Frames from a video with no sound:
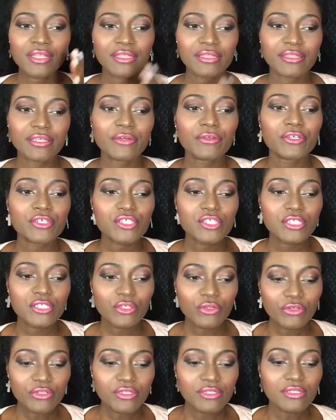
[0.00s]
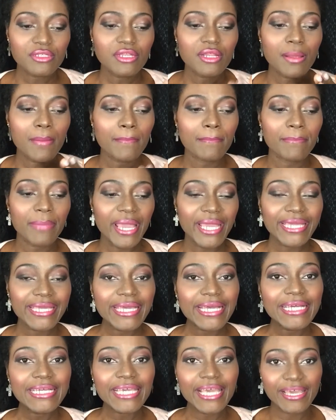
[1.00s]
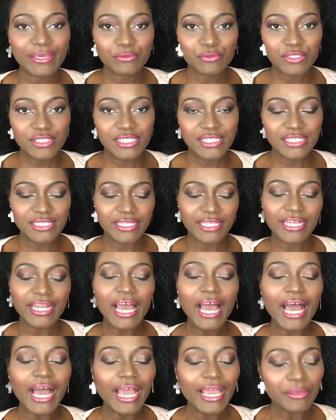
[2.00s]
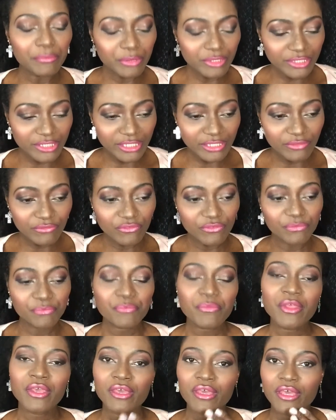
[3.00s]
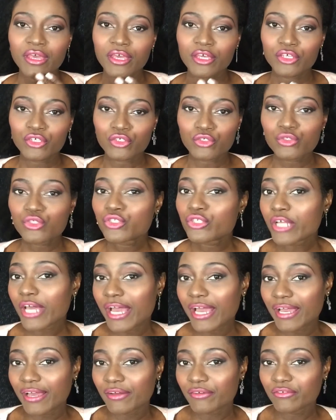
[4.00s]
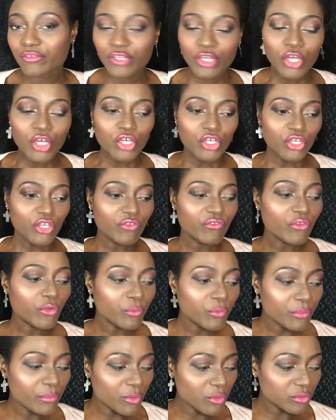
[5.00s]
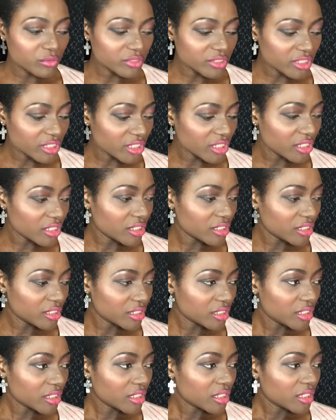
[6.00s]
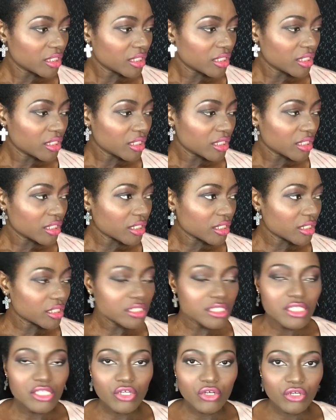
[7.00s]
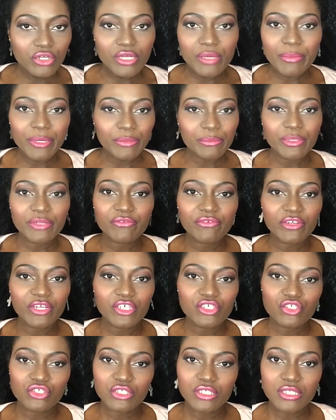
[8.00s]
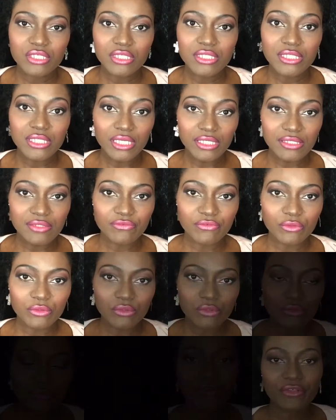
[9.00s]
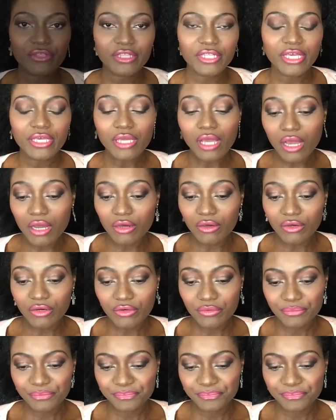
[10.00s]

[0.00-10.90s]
there are certain bank accounts that i believe you should have if you're remotely concerned about being financially successful they are